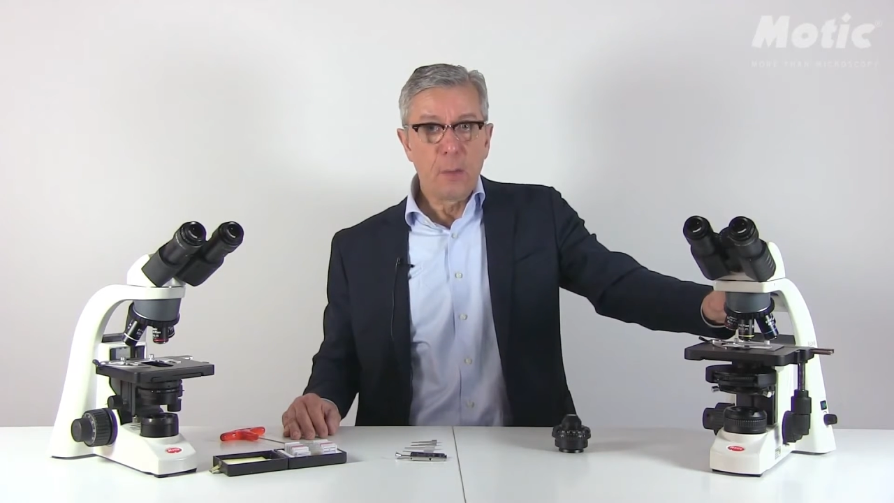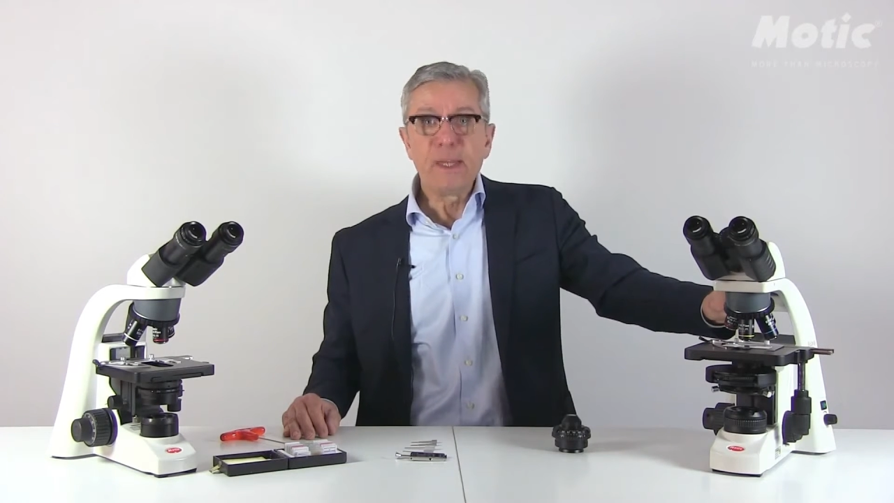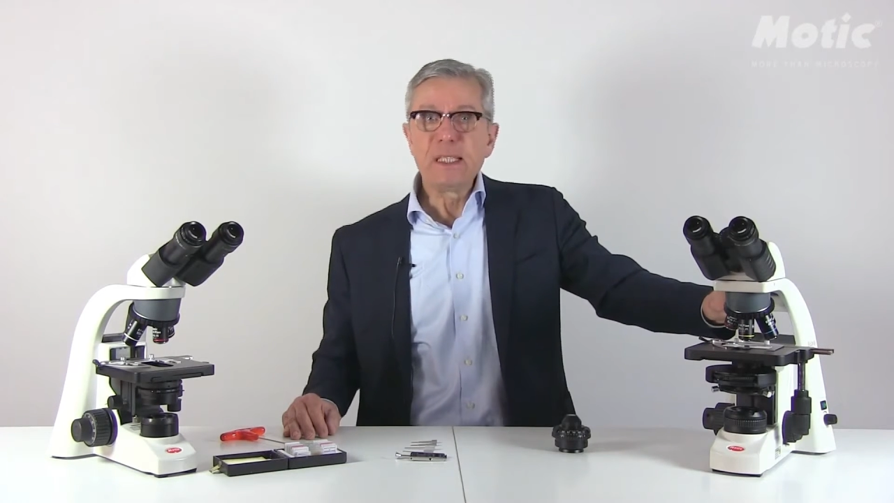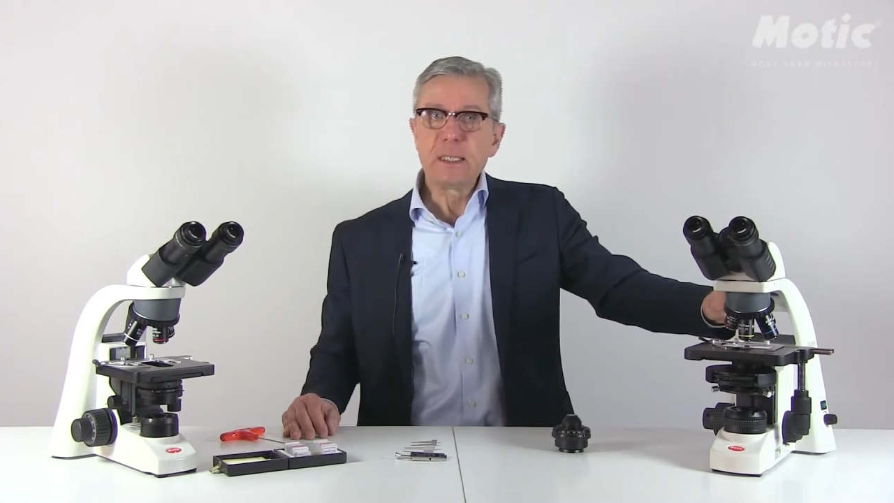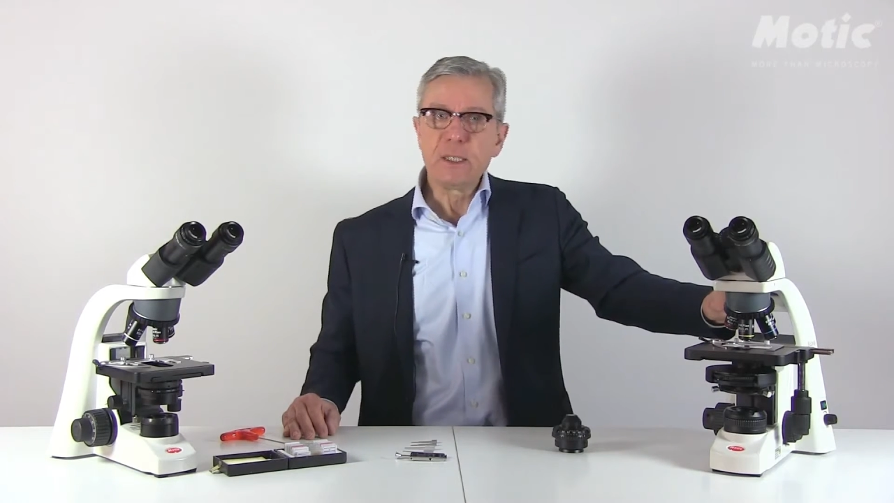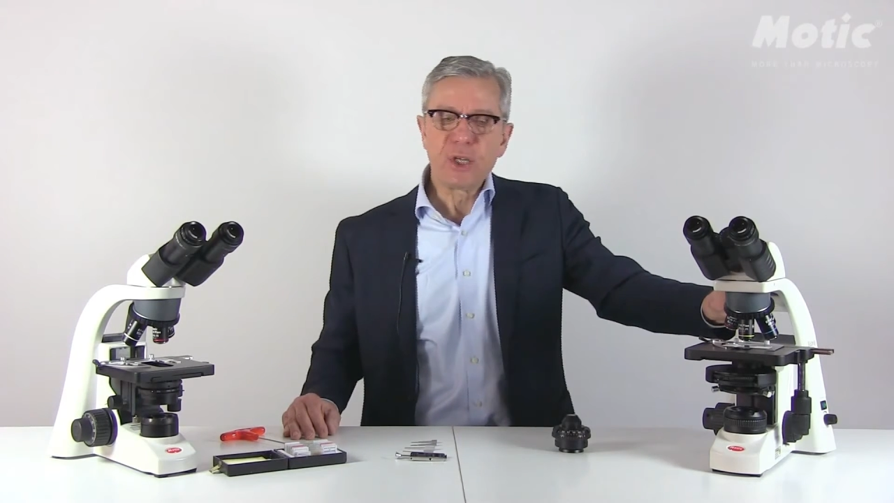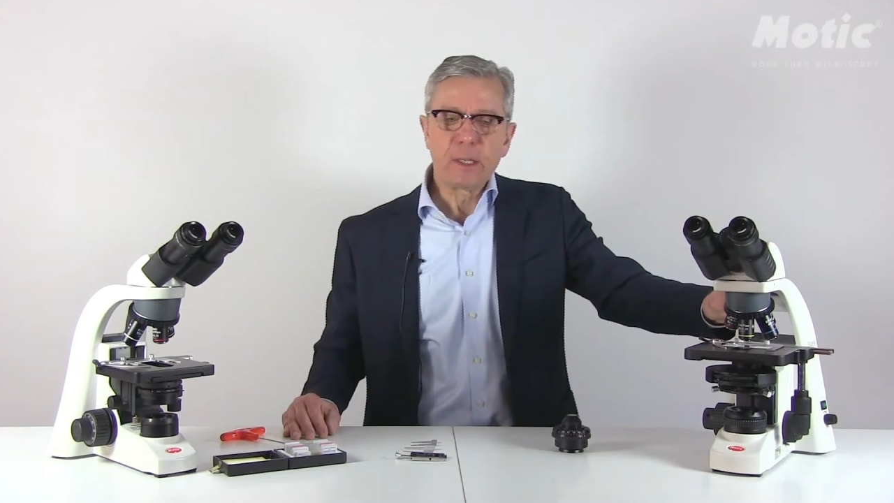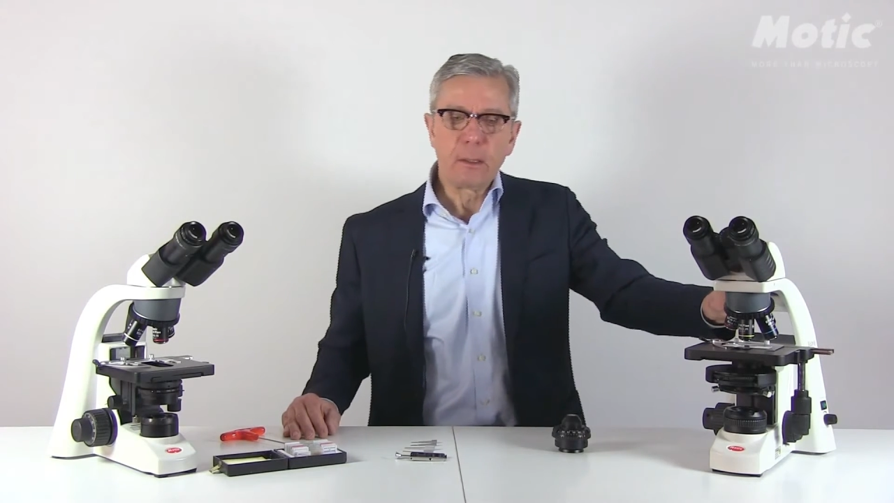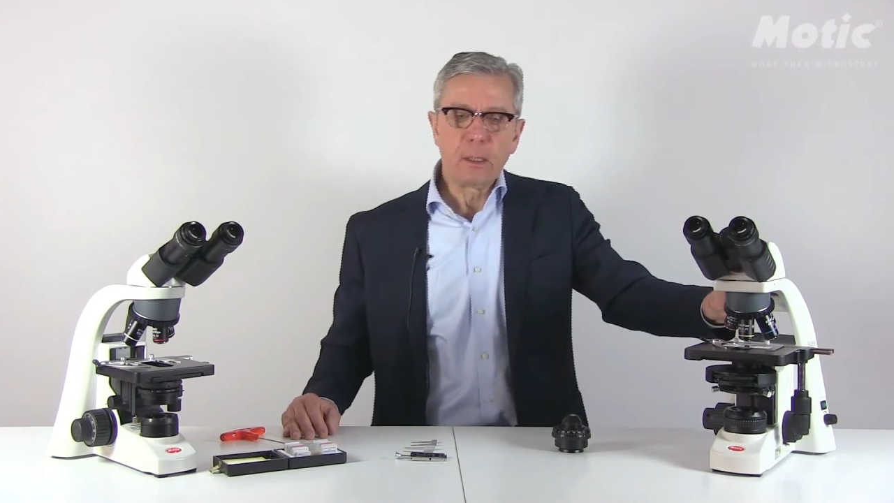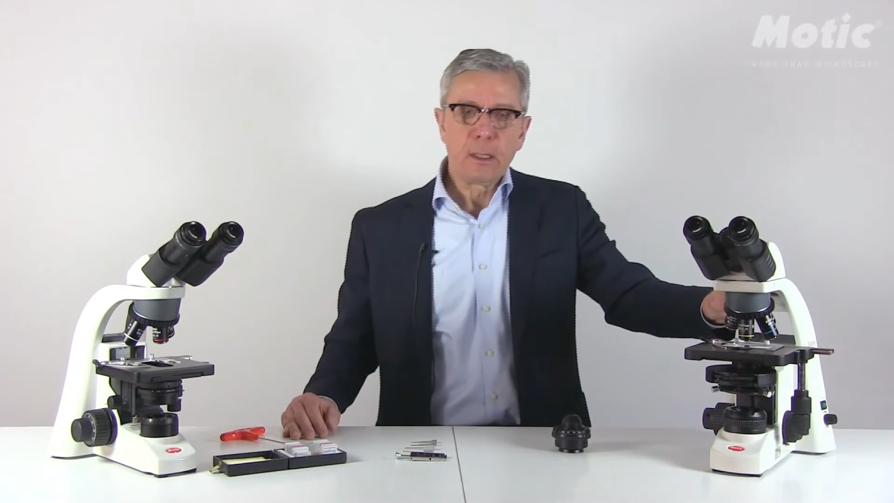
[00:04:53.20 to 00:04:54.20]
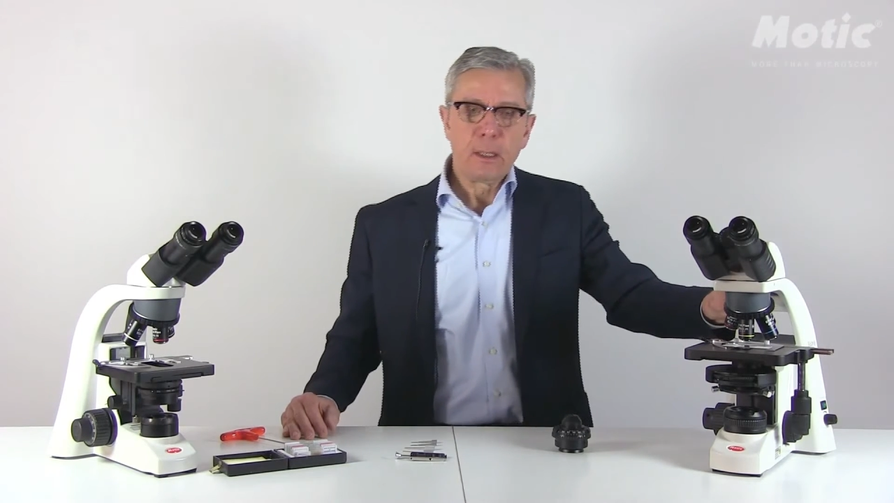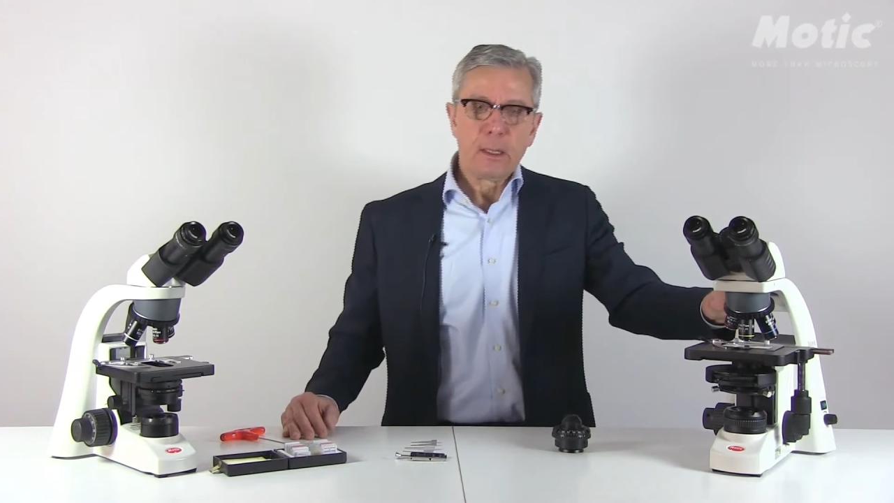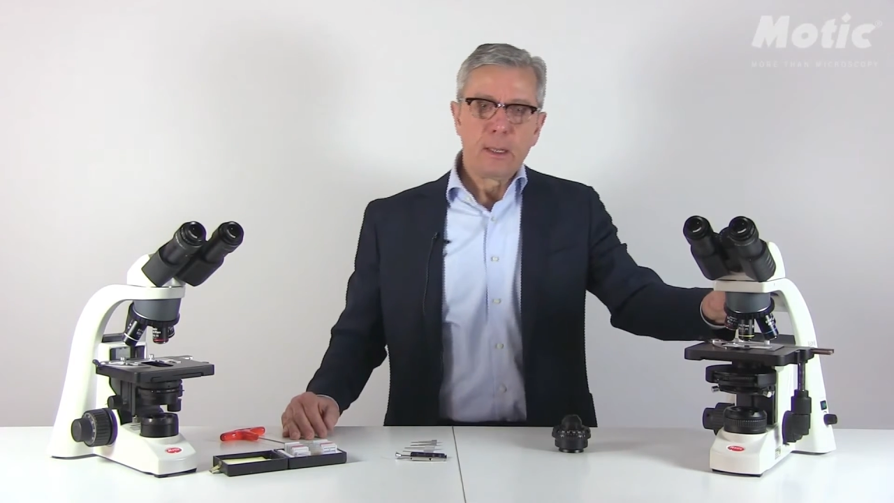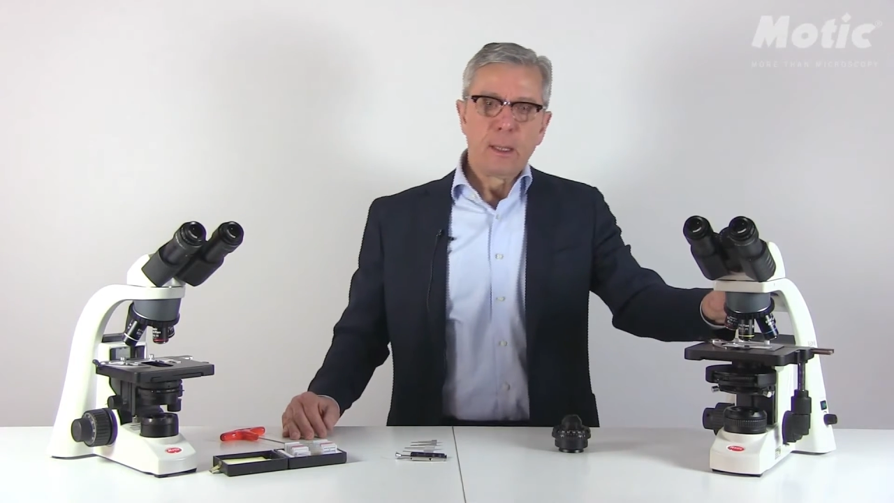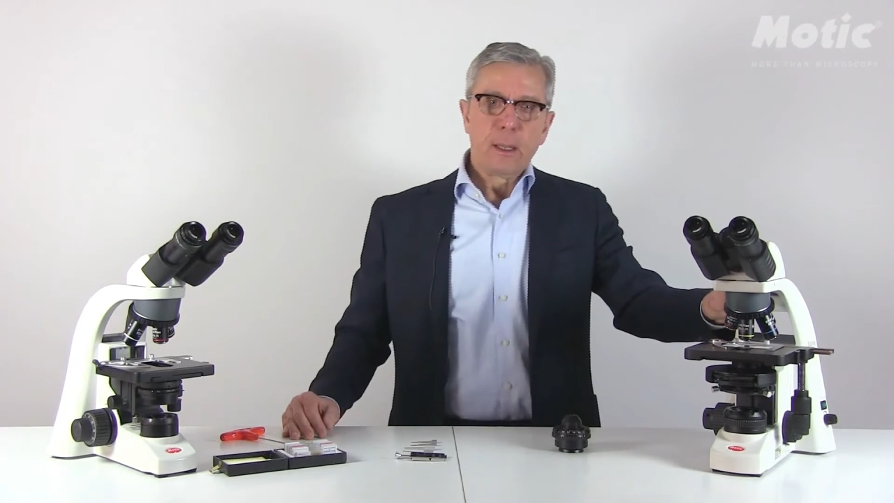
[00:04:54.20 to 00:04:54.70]
Means in general
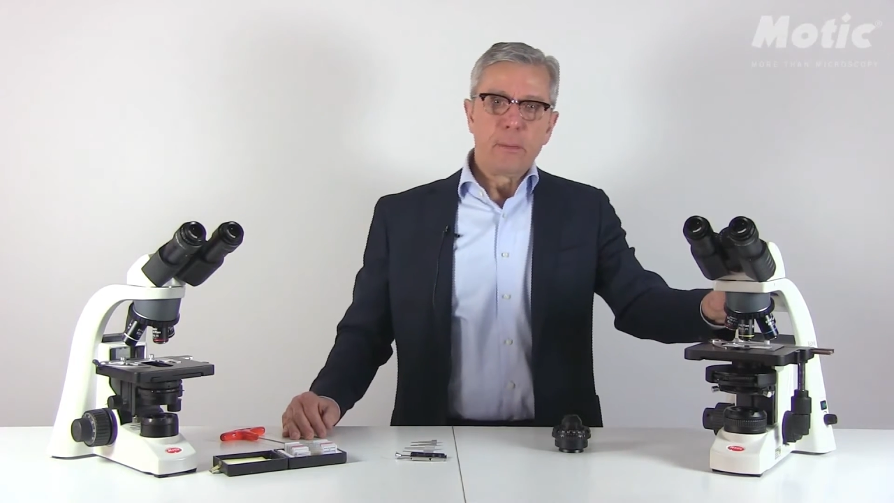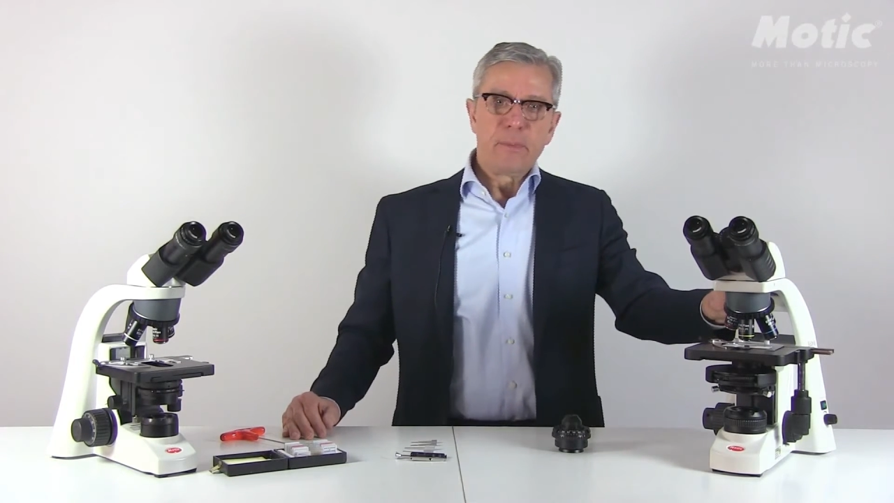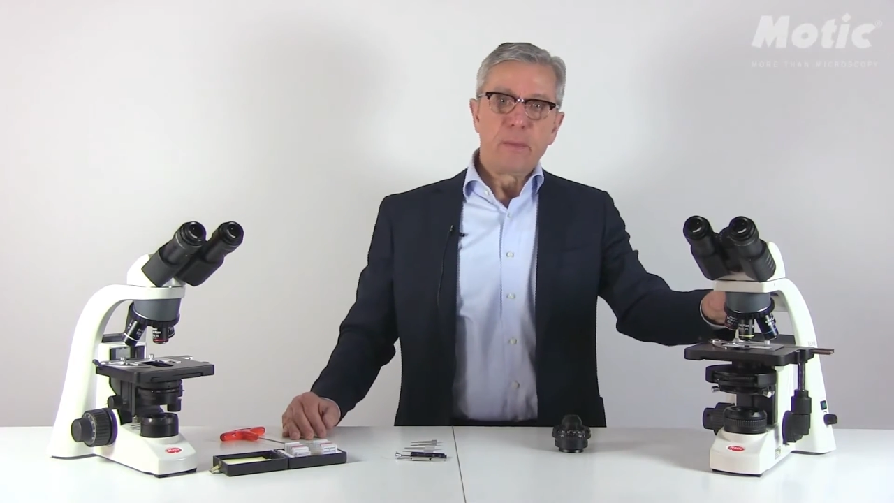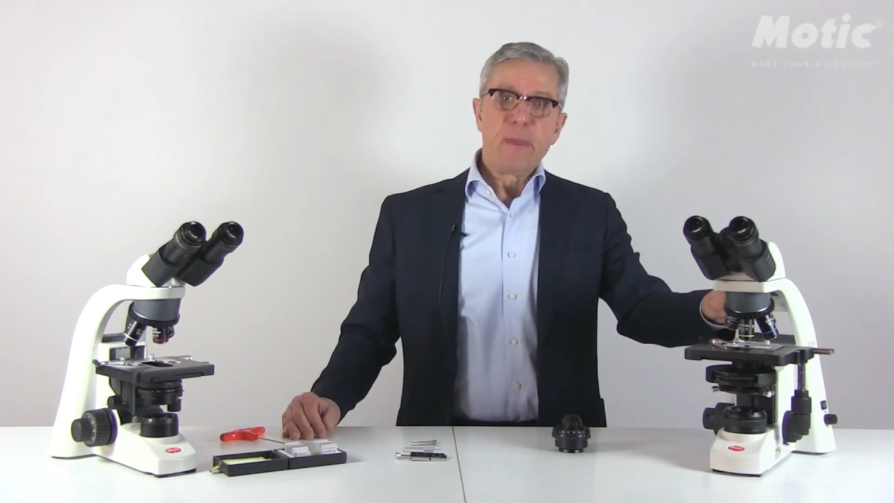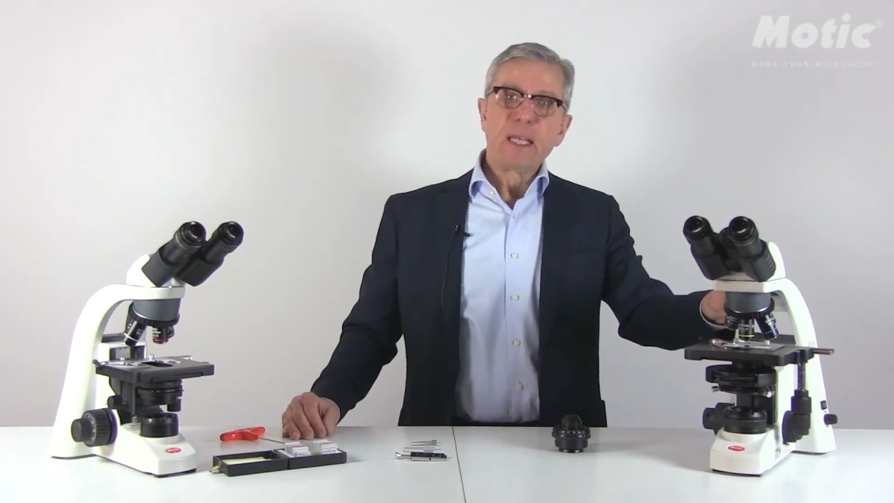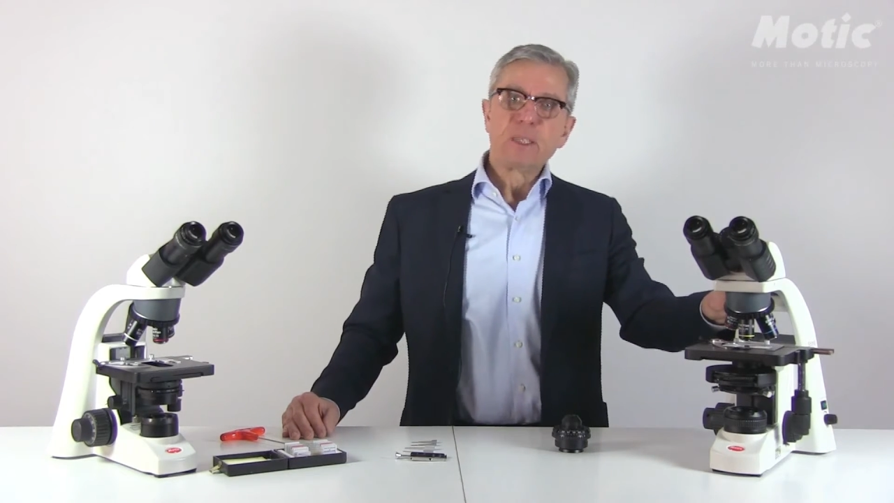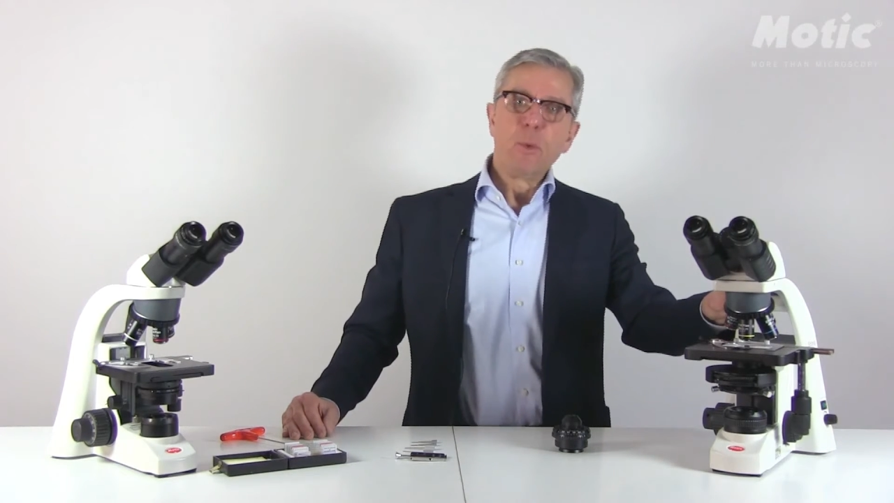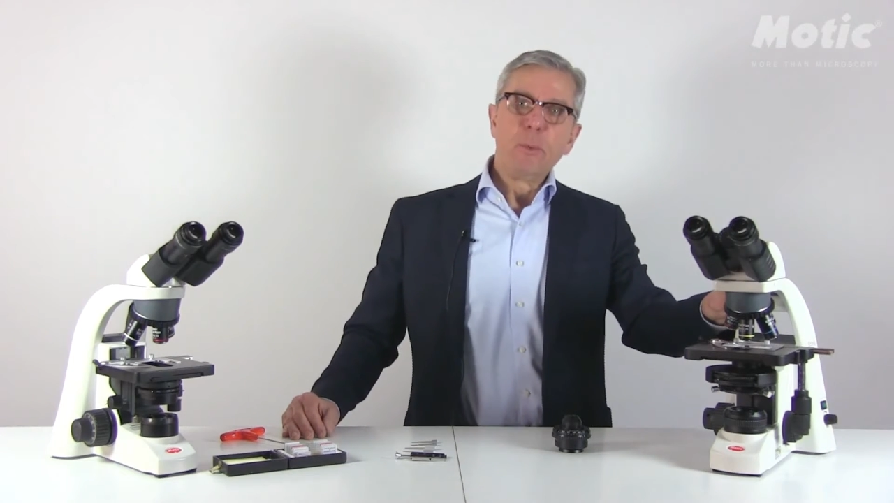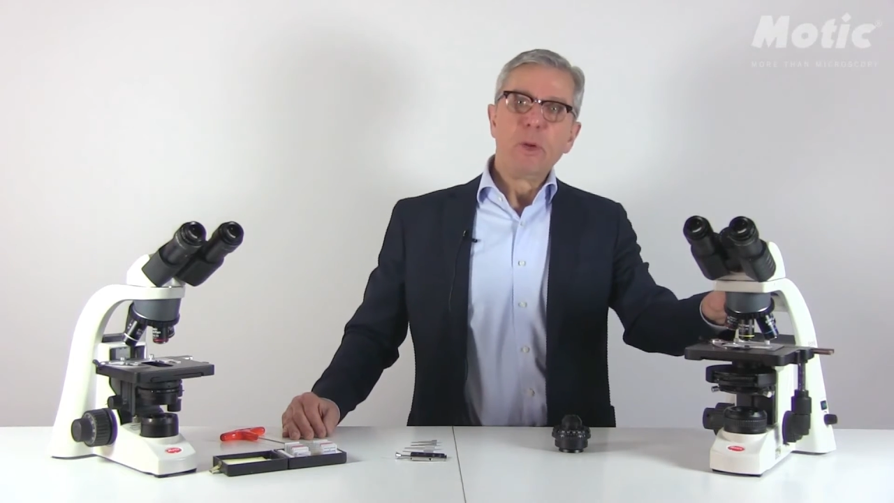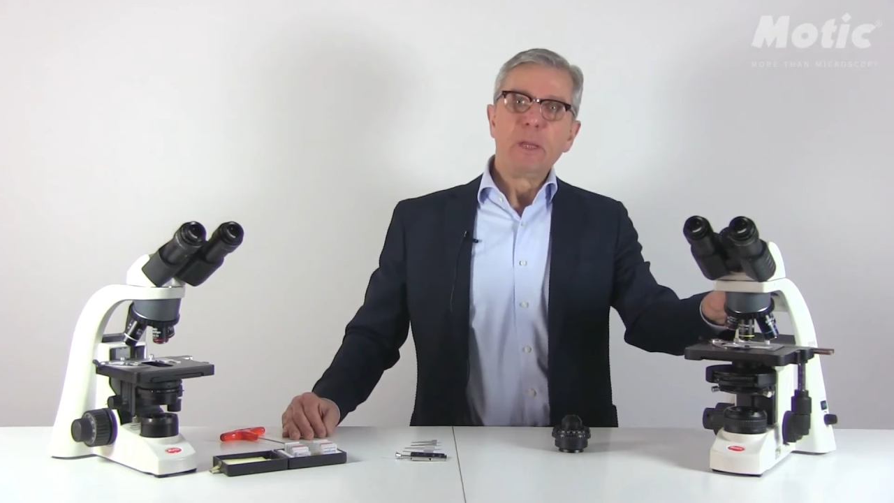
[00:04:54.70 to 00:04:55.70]
the maximum